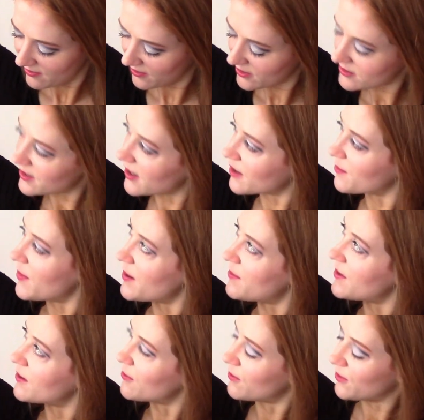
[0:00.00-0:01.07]
Looks like
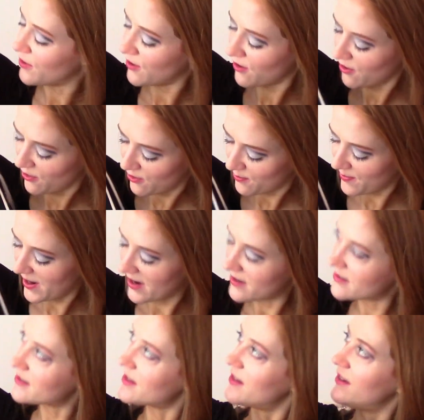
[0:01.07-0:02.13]
maybe it will go
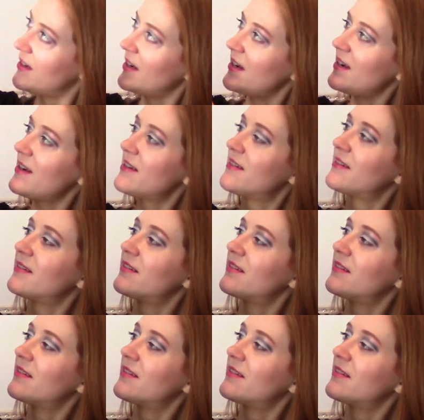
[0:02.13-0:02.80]
past the knee.